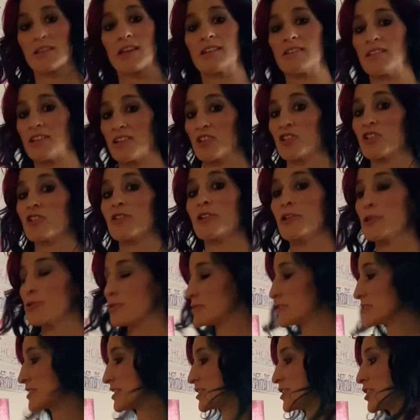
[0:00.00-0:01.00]
They didn't
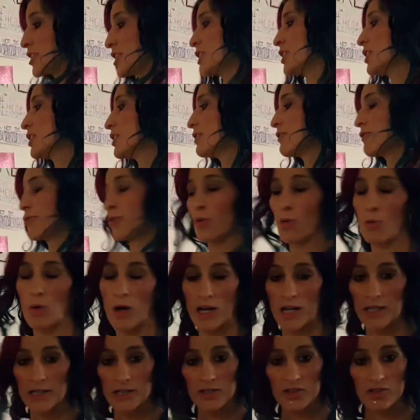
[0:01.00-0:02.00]
use it for
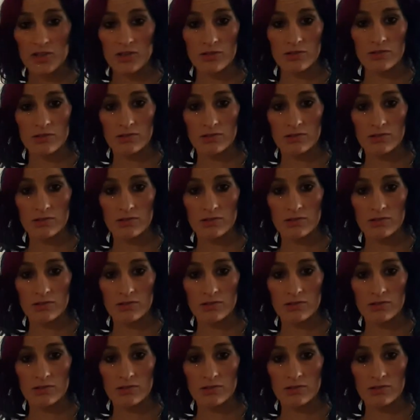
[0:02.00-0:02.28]
what